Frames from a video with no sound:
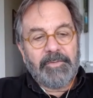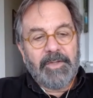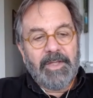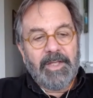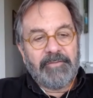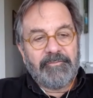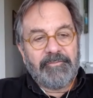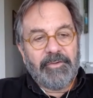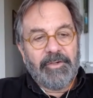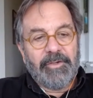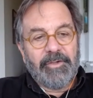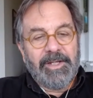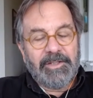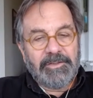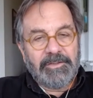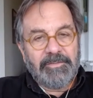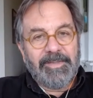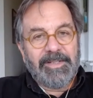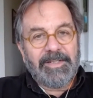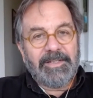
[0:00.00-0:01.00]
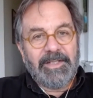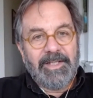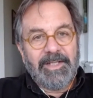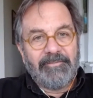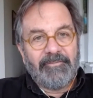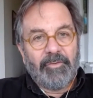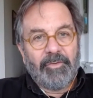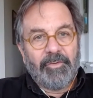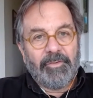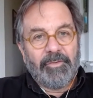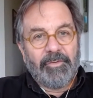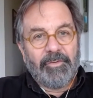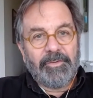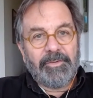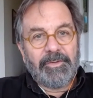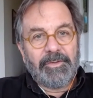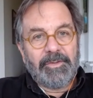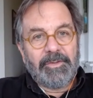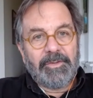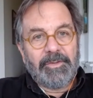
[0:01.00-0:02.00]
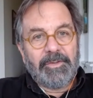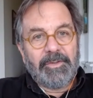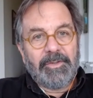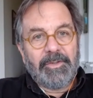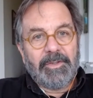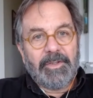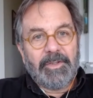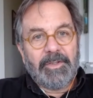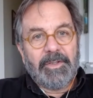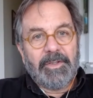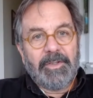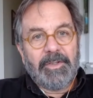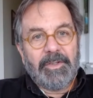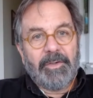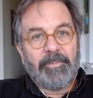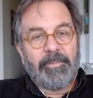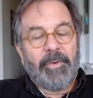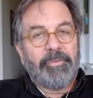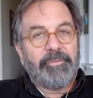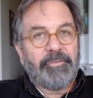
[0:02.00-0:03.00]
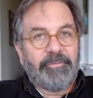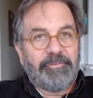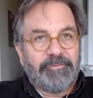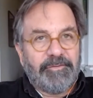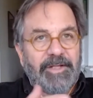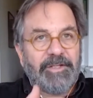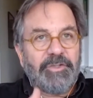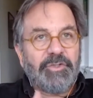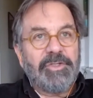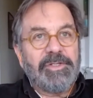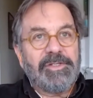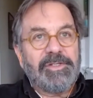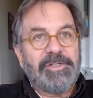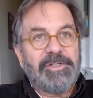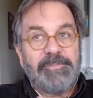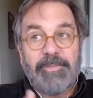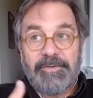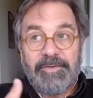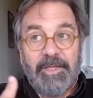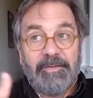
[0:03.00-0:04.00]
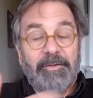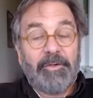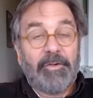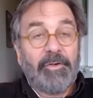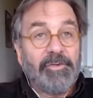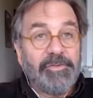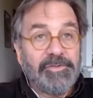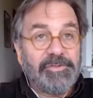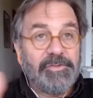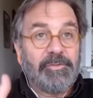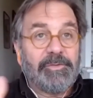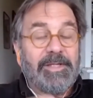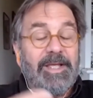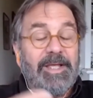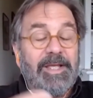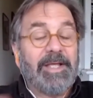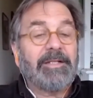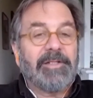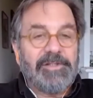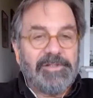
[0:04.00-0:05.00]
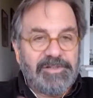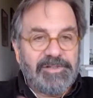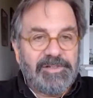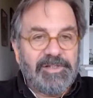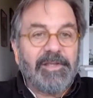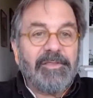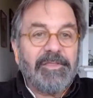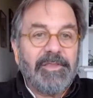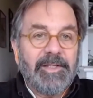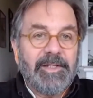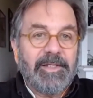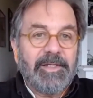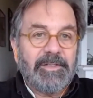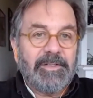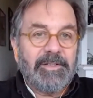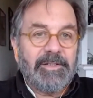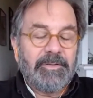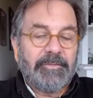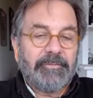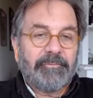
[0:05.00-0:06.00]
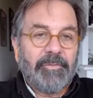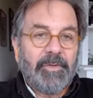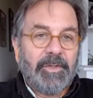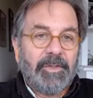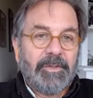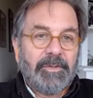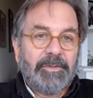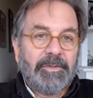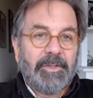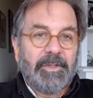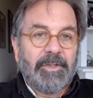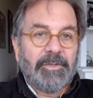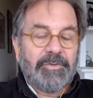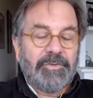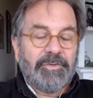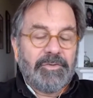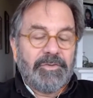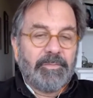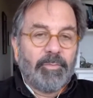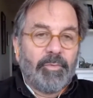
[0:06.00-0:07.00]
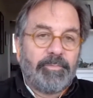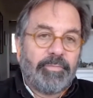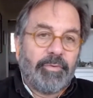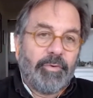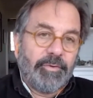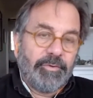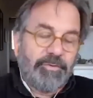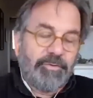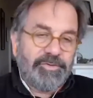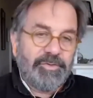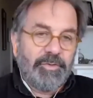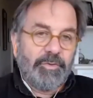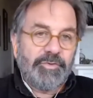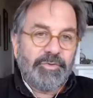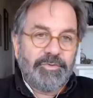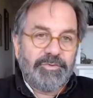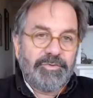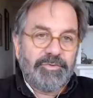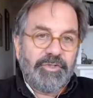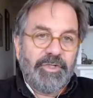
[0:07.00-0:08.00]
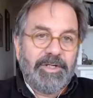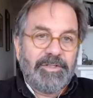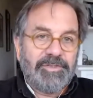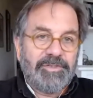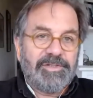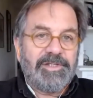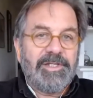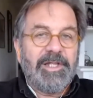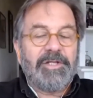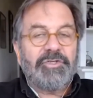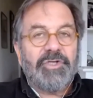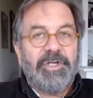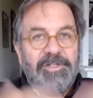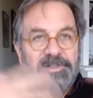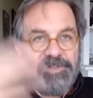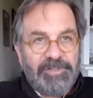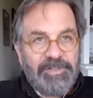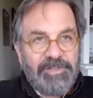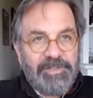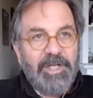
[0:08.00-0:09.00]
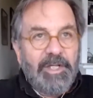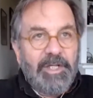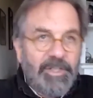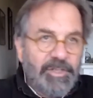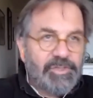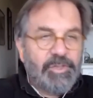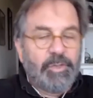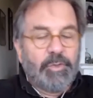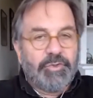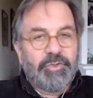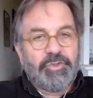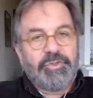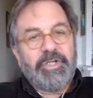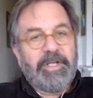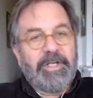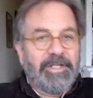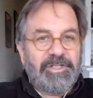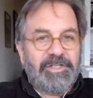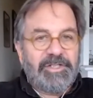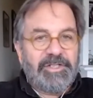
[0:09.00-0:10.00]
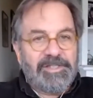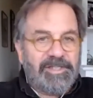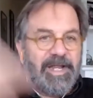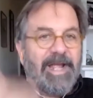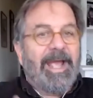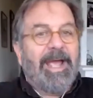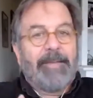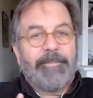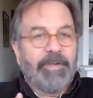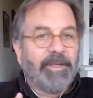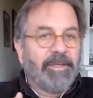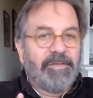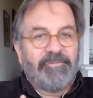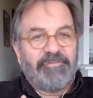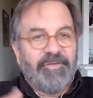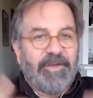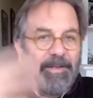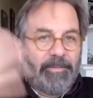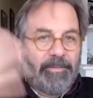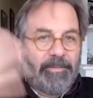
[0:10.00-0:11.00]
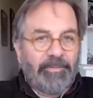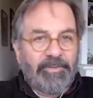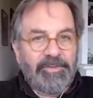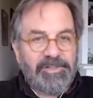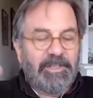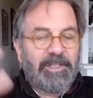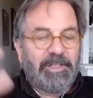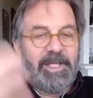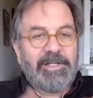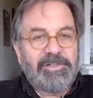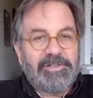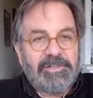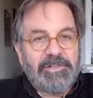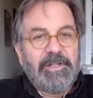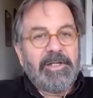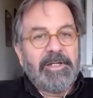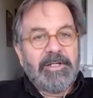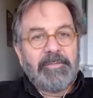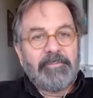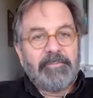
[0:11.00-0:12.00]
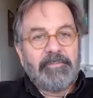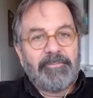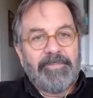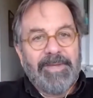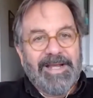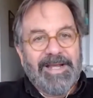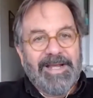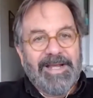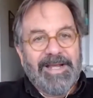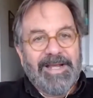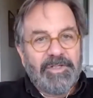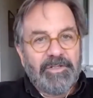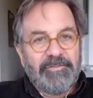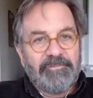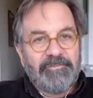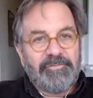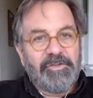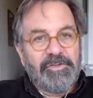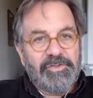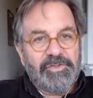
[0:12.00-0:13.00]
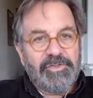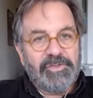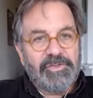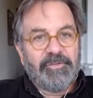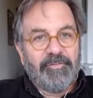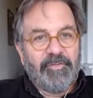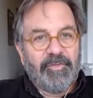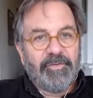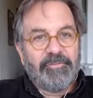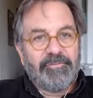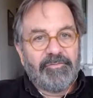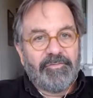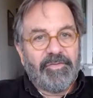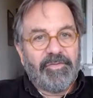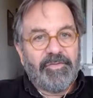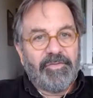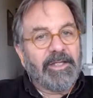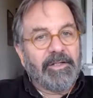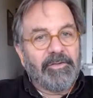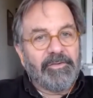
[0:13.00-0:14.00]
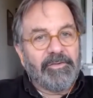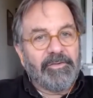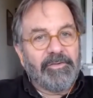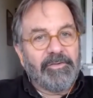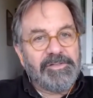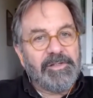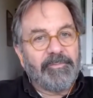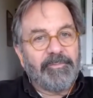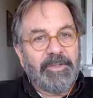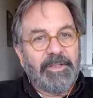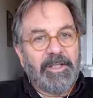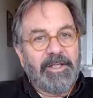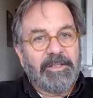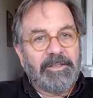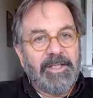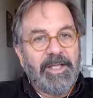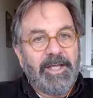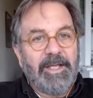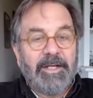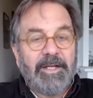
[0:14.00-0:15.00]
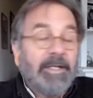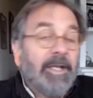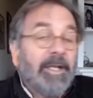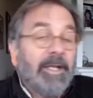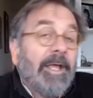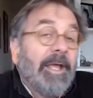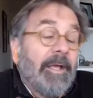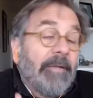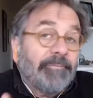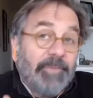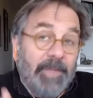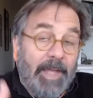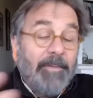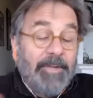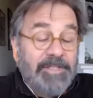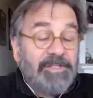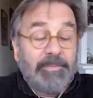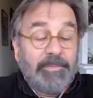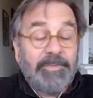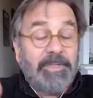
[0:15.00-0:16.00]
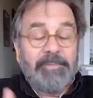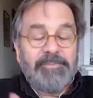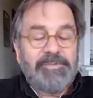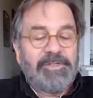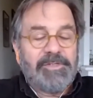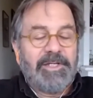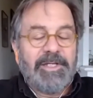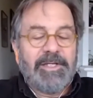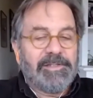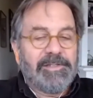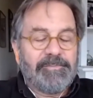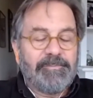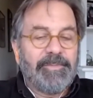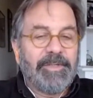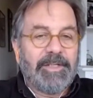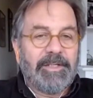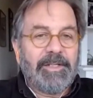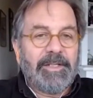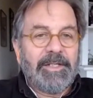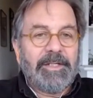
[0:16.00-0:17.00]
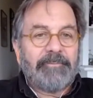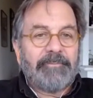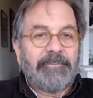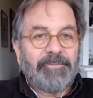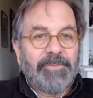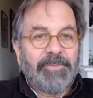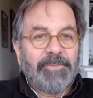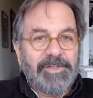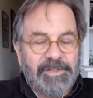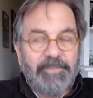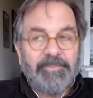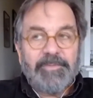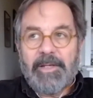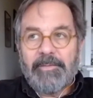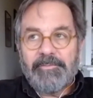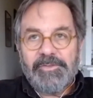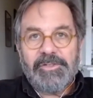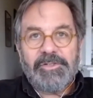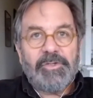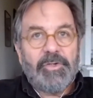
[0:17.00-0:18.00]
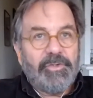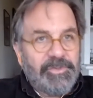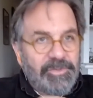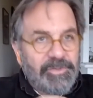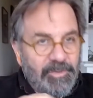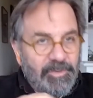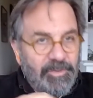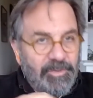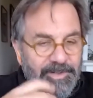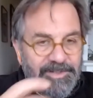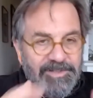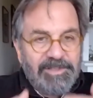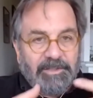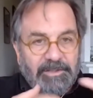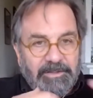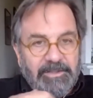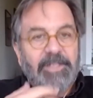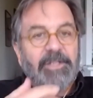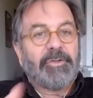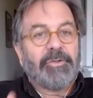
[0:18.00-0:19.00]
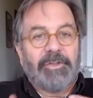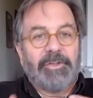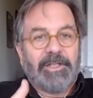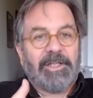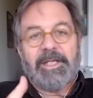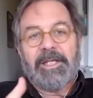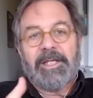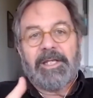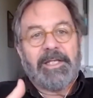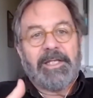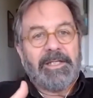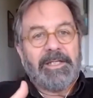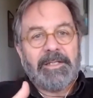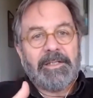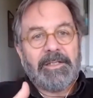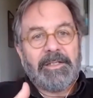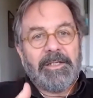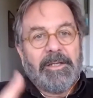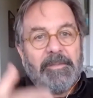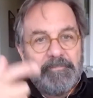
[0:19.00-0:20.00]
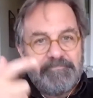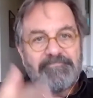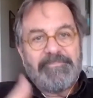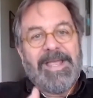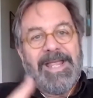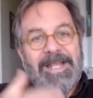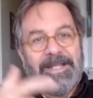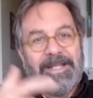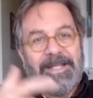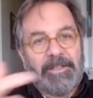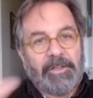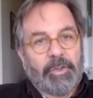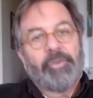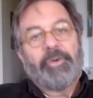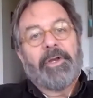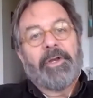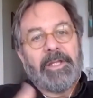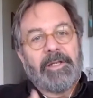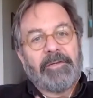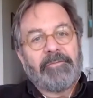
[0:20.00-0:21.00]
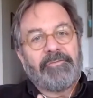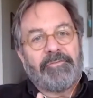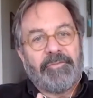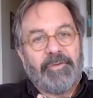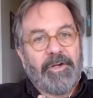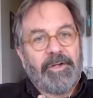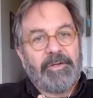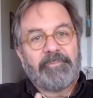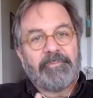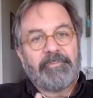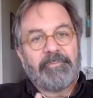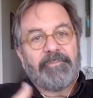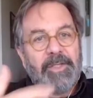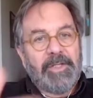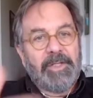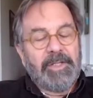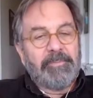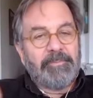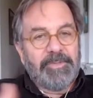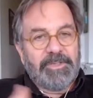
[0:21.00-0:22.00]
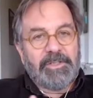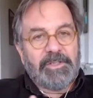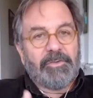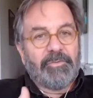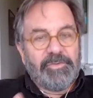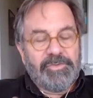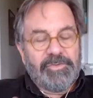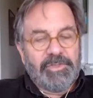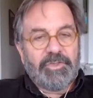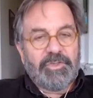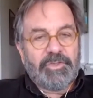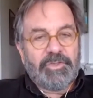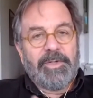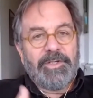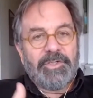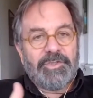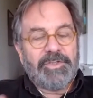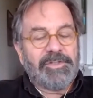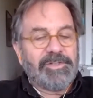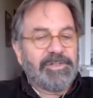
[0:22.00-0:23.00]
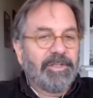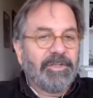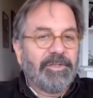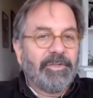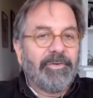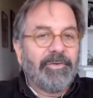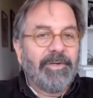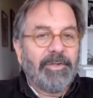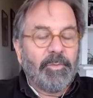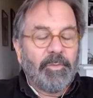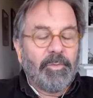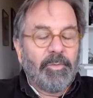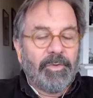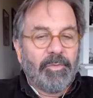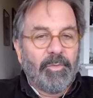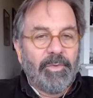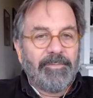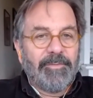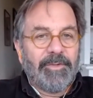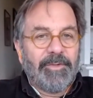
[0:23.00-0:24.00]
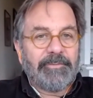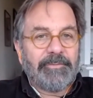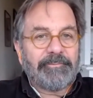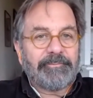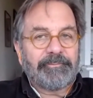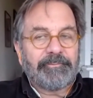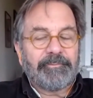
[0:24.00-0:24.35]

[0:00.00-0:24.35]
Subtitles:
at a very intimate level are both reflections, but then they're also catalysts, I think, to broader social change. It's not just social change has to happen in the family's the last bastion of conservative thinking or something like that. I mean, sometimes it is, but sometimes it's literally men learning from particular situations that they're in with women,